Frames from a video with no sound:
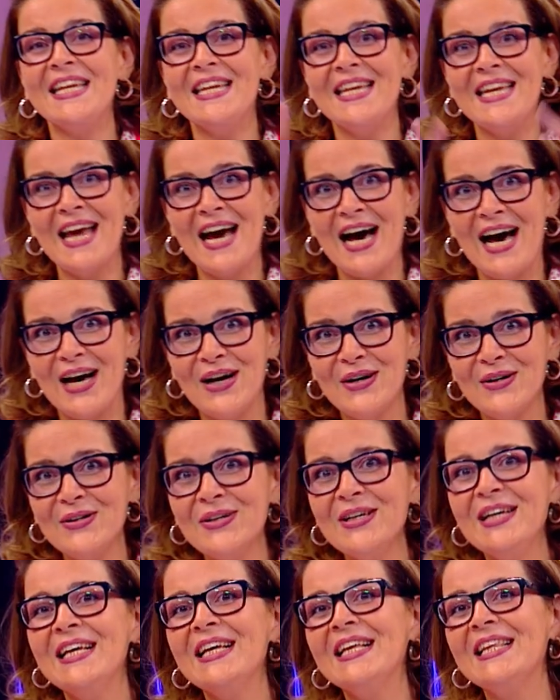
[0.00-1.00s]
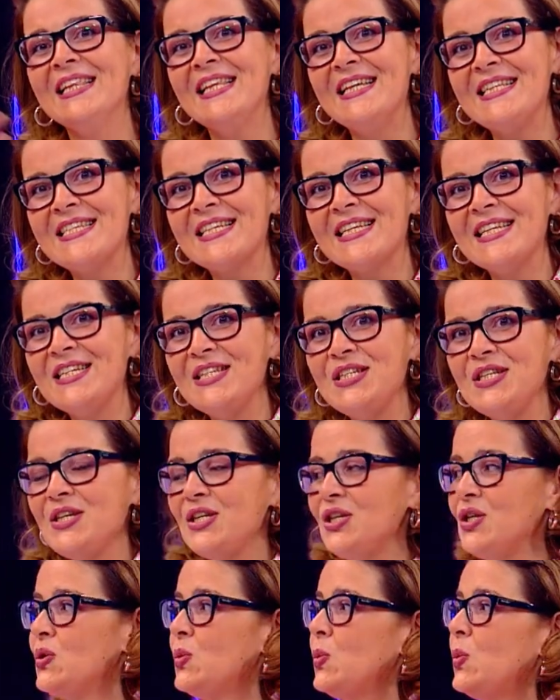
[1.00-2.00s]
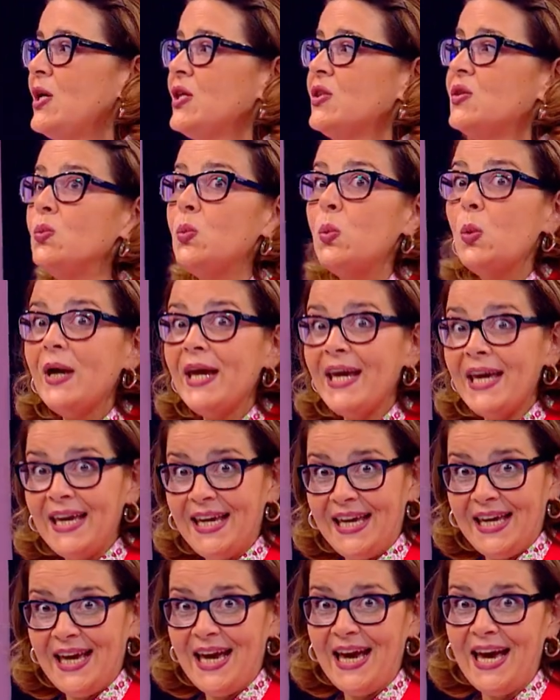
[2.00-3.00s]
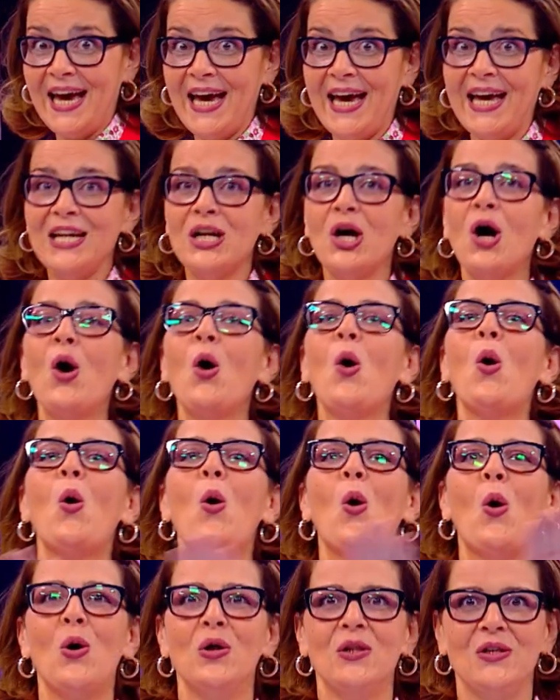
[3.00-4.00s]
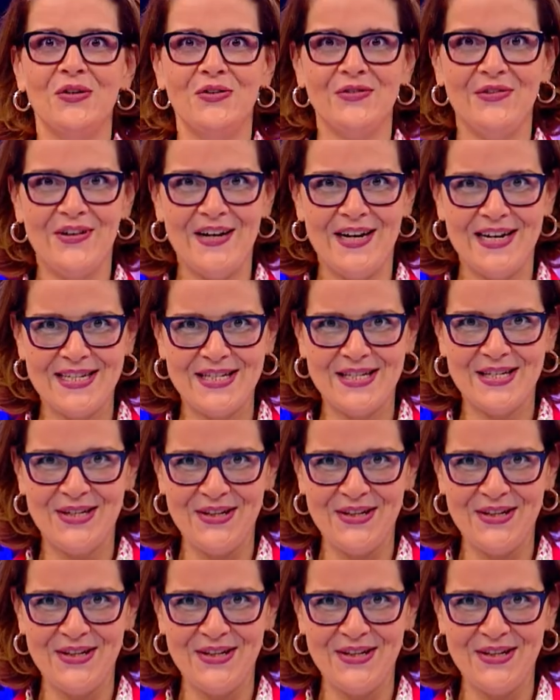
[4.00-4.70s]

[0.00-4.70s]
Now, let's continue with we can, all of us